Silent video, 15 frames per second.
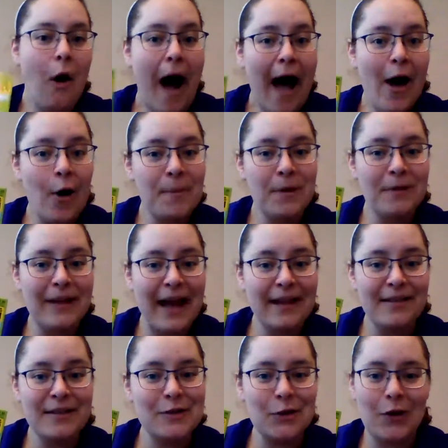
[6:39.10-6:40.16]
I hope you
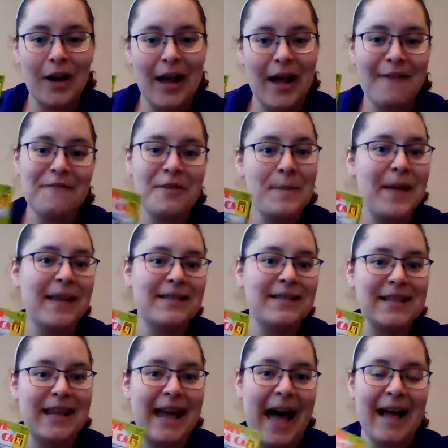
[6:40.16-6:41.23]
like the story of the
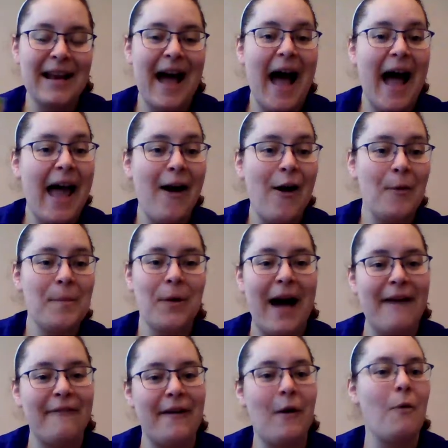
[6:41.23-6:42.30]
pizza cat. I hope you
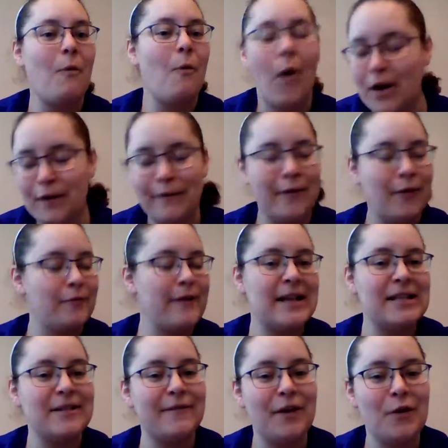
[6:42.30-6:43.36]
have a wonderful
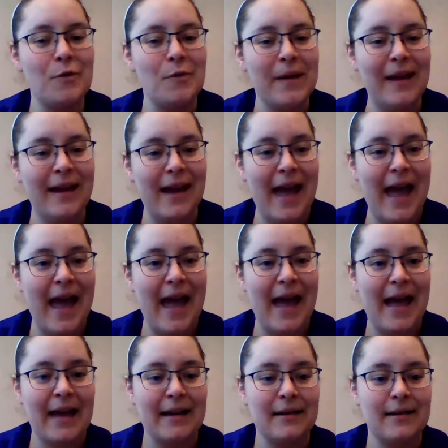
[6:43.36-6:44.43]
rest of your
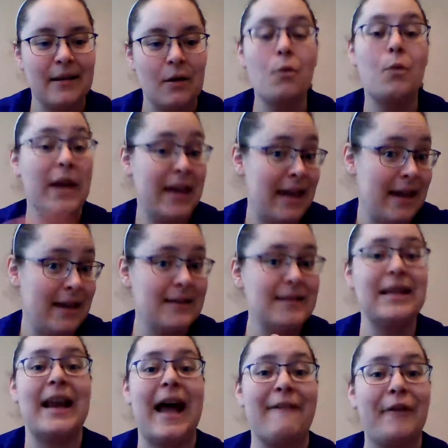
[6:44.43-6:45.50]
weekend
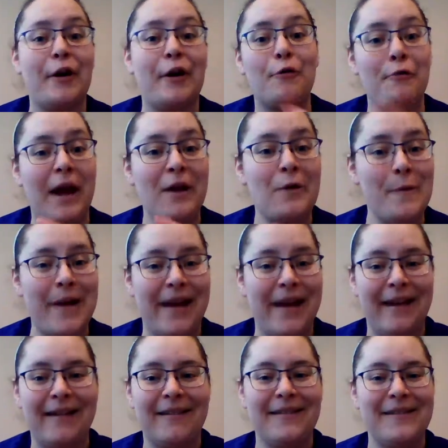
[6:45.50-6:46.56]
and have a great
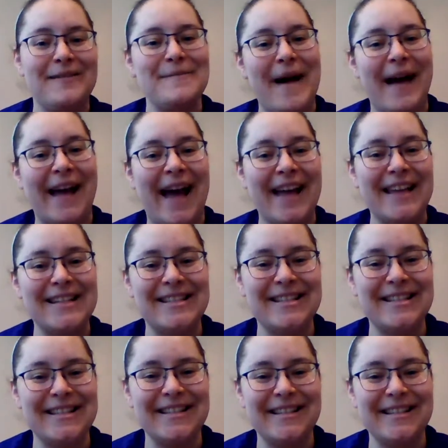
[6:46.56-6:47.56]
week. Bye, guys.